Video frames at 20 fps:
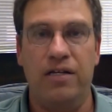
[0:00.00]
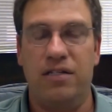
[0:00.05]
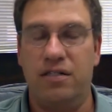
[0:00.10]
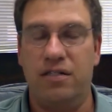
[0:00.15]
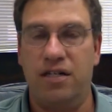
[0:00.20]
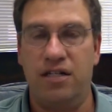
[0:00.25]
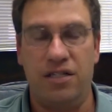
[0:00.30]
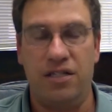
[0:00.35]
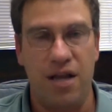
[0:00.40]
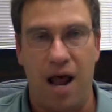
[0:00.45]
It's
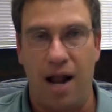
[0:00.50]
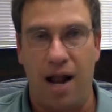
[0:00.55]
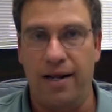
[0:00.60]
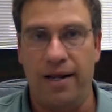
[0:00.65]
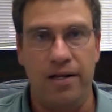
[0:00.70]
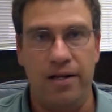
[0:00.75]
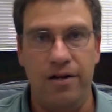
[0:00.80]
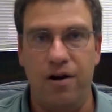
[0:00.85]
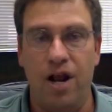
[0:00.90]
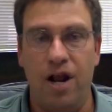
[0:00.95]
just you're not
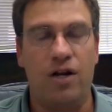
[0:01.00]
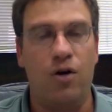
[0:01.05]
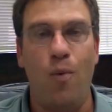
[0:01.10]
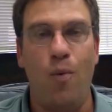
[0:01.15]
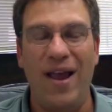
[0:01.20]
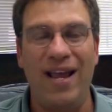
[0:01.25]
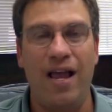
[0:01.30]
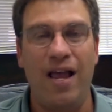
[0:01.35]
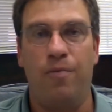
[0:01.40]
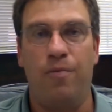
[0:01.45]
going to
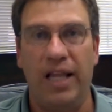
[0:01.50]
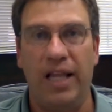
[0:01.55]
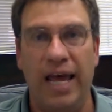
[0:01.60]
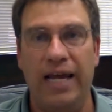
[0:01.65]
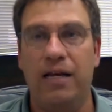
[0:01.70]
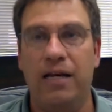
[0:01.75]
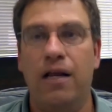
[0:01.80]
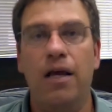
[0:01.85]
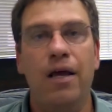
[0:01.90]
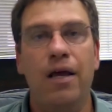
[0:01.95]
wake up
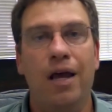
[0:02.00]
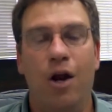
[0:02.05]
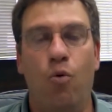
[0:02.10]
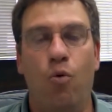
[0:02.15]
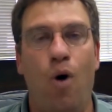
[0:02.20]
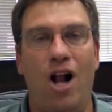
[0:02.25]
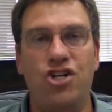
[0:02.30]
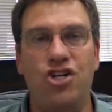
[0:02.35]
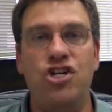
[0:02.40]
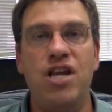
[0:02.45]
late
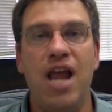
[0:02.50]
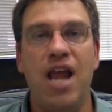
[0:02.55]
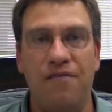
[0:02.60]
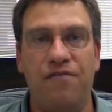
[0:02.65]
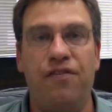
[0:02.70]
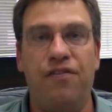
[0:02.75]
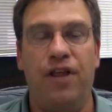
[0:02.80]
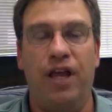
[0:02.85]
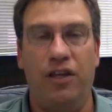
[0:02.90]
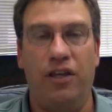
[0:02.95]
and watch
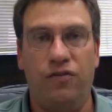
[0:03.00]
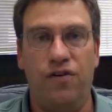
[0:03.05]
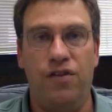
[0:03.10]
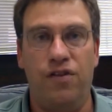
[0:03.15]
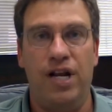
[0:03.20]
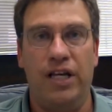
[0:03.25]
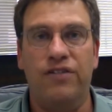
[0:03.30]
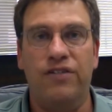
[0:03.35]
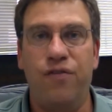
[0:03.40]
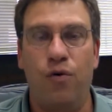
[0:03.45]
Netflix for
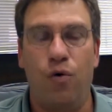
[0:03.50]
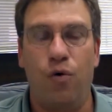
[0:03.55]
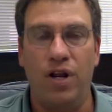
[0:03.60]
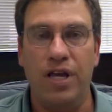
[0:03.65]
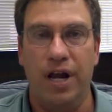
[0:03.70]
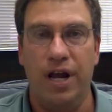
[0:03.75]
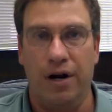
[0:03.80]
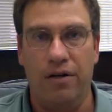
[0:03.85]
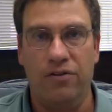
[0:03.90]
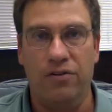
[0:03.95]
the next
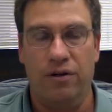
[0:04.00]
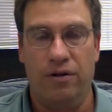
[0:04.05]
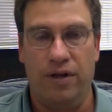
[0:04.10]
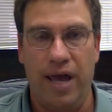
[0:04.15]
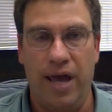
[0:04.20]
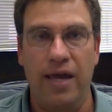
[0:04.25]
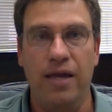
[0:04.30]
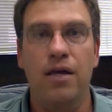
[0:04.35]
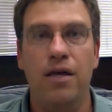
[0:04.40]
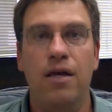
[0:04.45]
40 years,
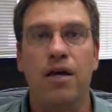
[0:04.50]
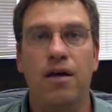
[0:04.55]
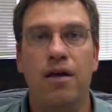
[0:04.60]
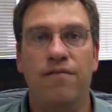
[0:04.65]
okay?